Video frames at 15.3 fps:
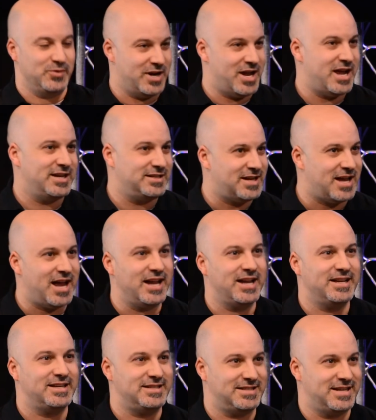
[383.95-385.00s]
nice
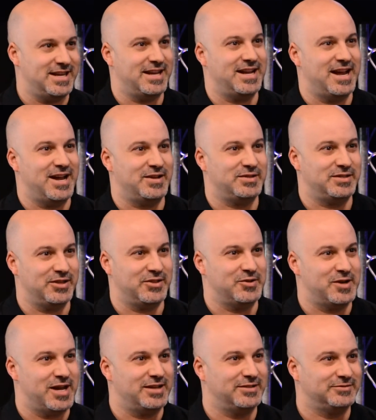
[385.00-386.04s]
high-end steakhouse the other
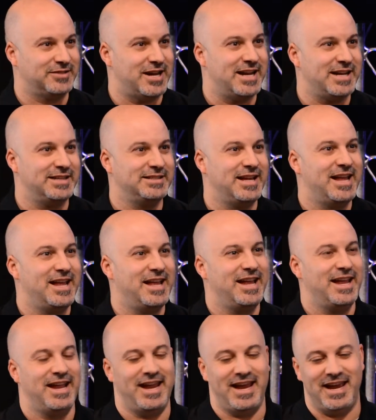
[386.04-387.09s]
night, right?
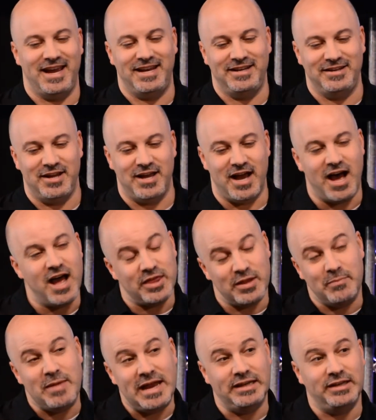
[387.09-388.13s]
And on the
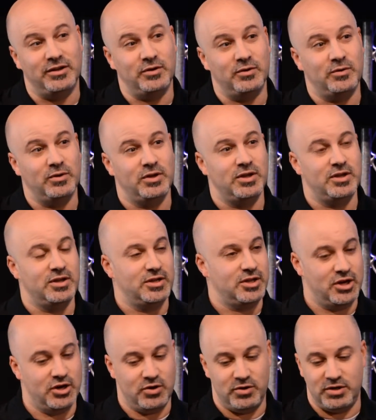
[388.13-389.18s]
menu,
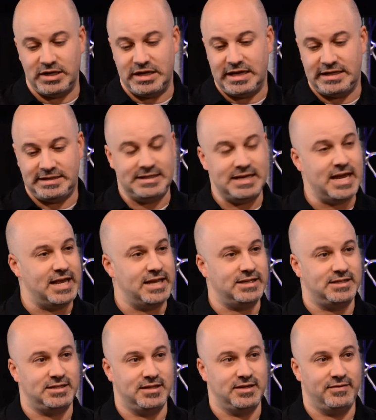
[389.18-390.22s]
it
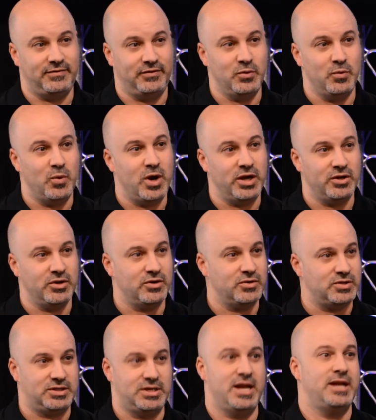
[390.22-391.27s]
says if you want your
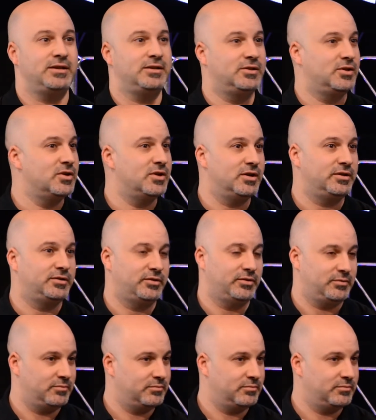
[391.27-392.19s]
steak cooked,